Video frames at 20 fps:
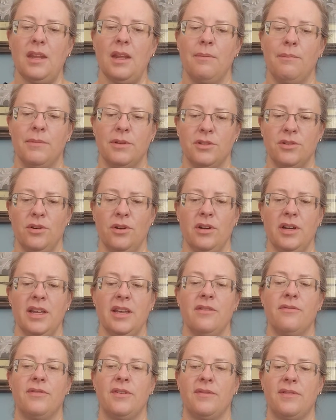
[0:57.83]

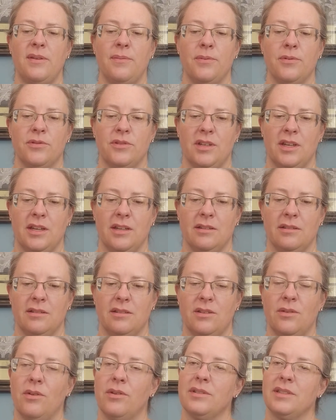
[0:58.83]
Majority, 50%.
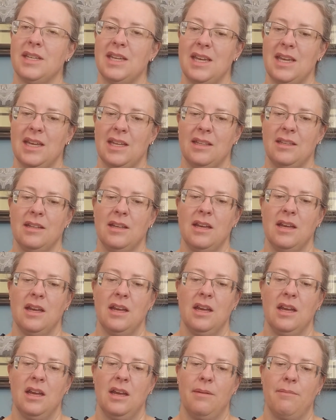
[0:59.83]
So on 10,
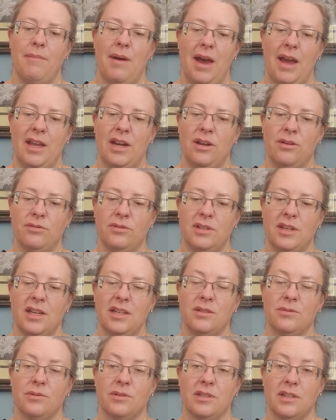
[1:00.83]
my
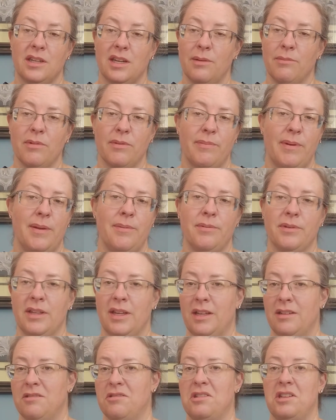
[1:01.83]
806 was the number of people
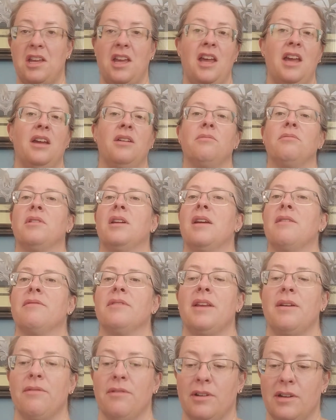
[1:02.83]
that said whatever
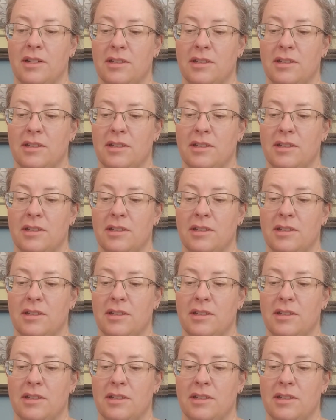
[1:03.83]
they were going to